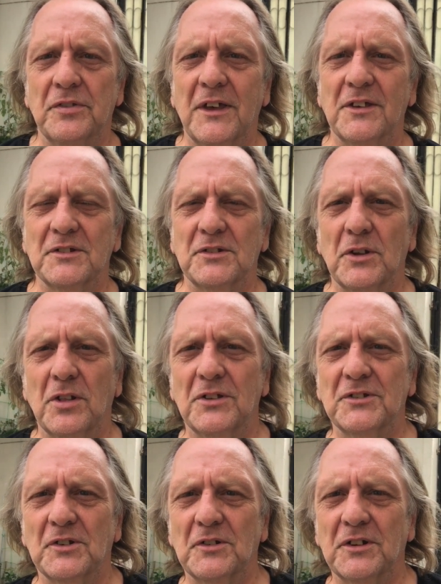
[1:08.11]
thousand
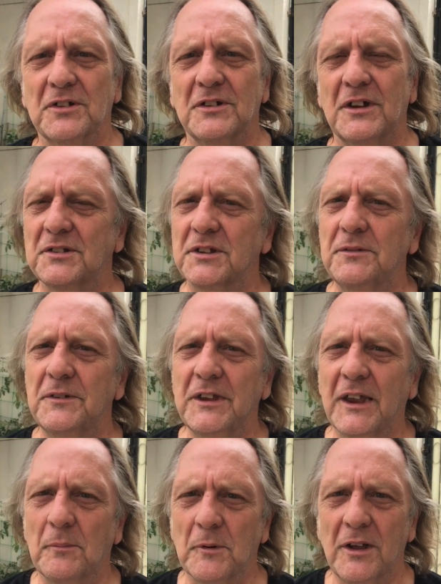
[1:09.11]
dollars on a, a, TV
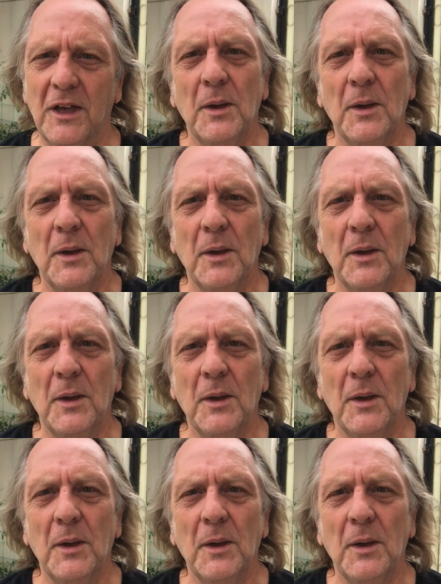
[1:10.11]
camera.